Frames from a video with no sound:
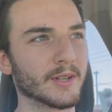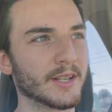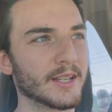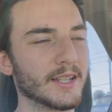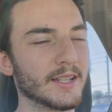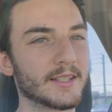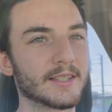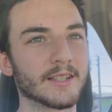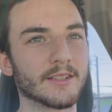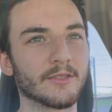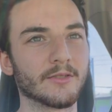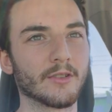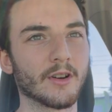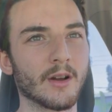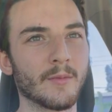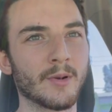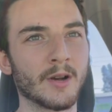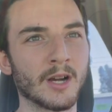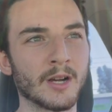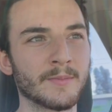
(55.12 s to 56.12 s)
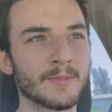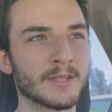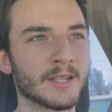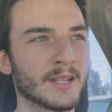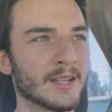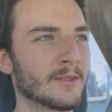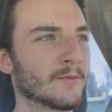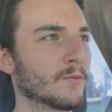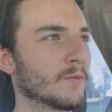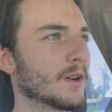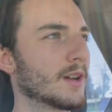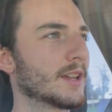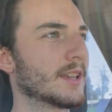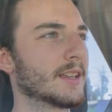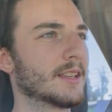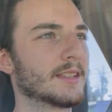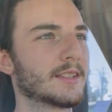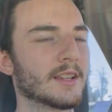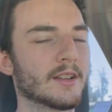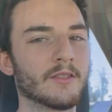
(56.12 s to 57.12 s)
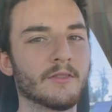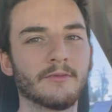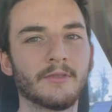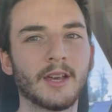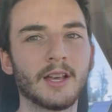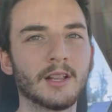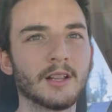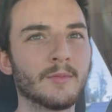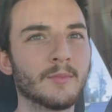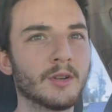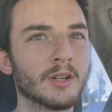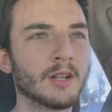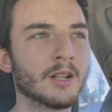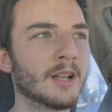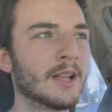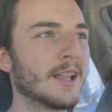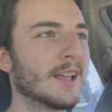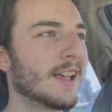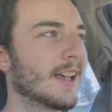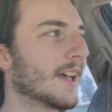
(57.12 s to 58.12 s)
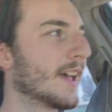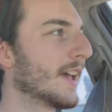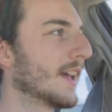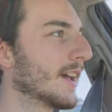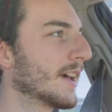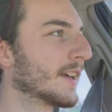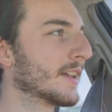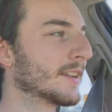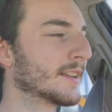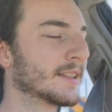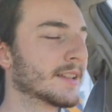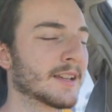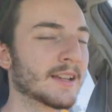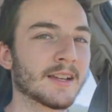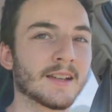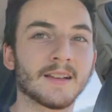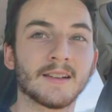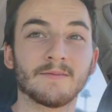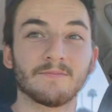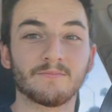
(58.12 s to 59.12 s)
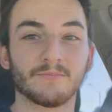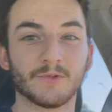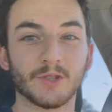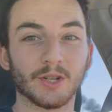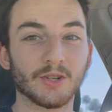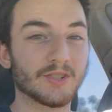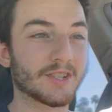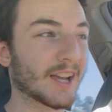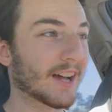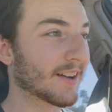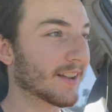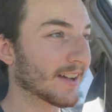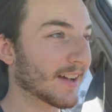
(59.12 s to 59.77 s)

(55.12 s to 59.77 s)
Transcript: Eats and Grubhub, seeing what is available. And Turns out I